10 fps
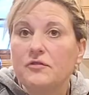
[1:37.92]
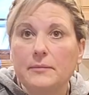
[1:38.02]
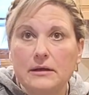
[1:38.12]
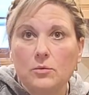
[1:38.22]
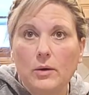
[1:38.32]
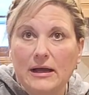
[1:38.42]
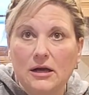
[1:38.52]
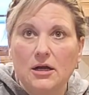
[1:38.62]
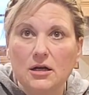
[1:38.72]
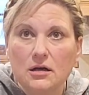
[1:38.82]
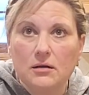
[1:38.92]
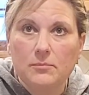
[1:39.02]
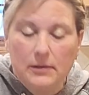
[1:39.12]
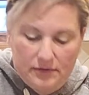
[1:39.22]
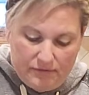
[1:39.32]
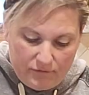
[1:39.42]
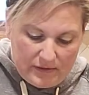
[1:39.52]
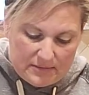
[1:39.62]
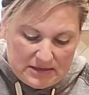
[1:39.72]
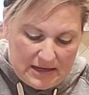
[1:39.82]
for me to wear, but for
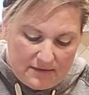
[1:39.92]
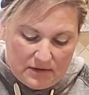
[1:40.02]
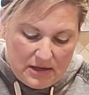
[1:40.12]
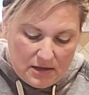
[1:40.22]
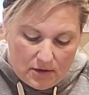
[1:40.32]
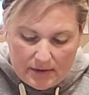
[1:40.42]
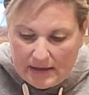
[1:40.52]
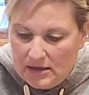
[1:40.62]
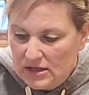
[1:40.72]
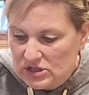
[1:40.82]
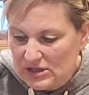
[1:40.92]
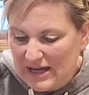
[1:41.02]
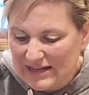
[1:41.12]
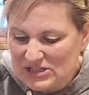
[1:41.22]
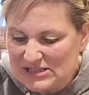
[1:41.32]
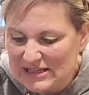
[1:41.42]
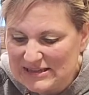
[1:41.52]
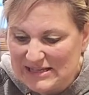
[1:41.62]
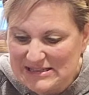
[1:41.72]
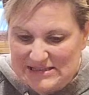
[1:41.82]
them to have. Okay, so you kind of just let
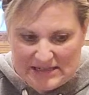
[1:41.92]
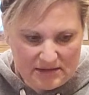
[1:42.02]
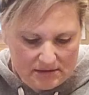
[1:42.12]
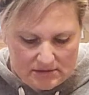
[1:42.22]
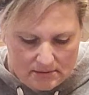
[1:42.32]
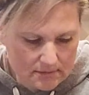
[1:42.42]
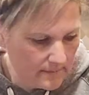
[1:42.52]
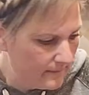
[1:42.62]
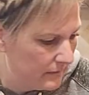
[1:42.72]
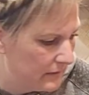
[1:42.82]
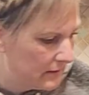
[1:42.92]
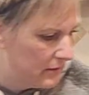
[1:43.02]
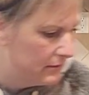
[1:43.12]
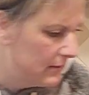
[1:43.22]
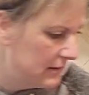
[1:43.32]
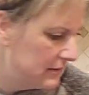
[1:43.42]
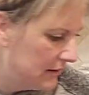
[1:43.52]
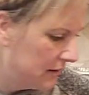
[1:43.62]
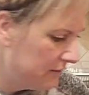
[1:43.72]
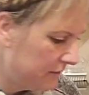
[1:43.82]
that sit right
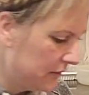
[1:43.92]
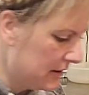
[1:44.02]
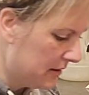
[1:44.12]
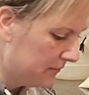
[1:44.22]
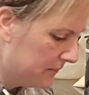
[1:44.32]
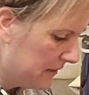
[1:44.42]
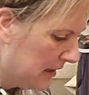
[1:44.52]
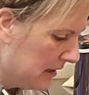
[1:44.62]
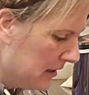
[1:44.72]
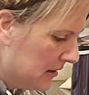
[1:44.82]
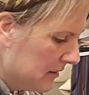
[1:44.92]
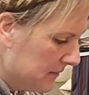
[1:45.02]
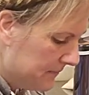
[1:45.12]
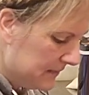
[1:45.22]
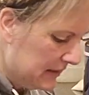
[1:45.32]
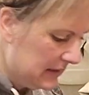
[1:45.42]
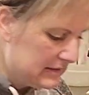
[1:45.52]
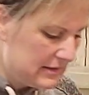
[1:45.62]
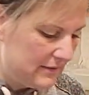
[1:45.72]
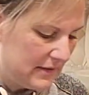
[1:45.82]
there for now.
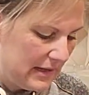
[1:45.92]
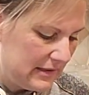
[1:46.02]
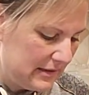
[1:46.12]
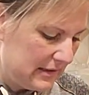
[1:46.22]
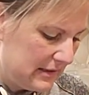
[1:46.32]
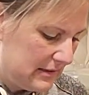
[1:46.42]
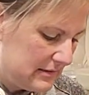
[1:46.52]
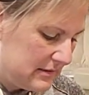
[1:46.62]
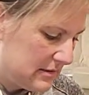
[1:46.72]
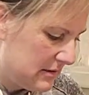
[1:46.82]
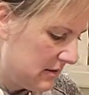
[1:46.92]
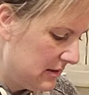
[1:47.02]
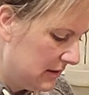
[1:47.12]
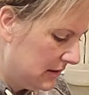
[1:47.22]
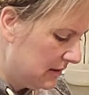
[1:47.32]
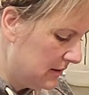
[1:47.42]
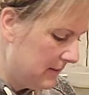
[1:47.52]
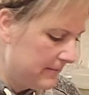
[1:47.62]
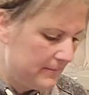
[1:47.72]
And I've got to get the